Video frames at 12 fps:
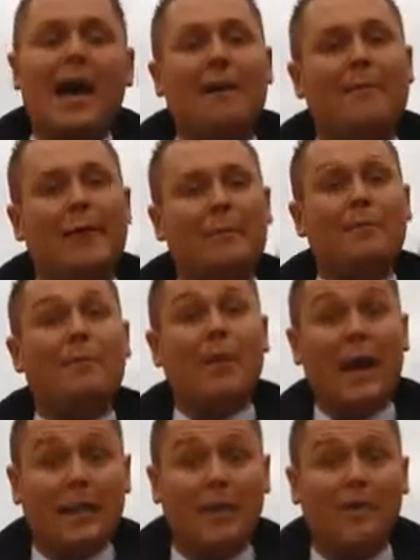and
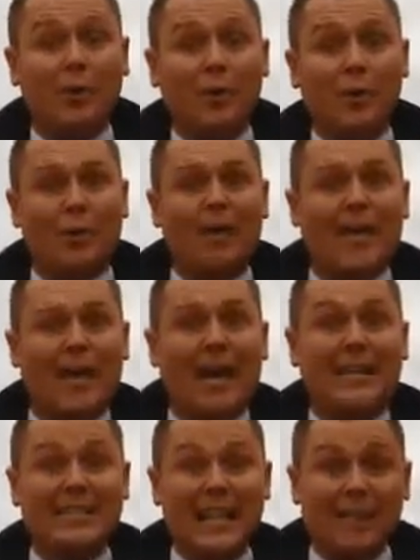prepare them to go to the
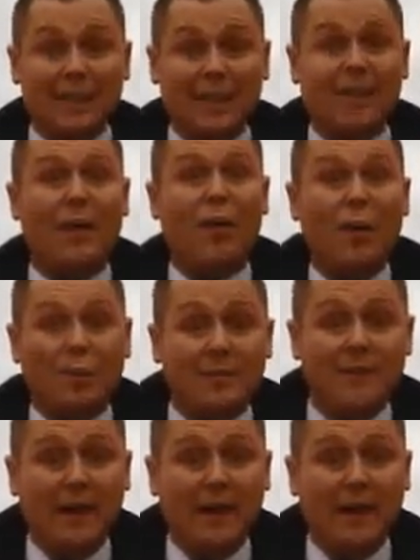next level in their own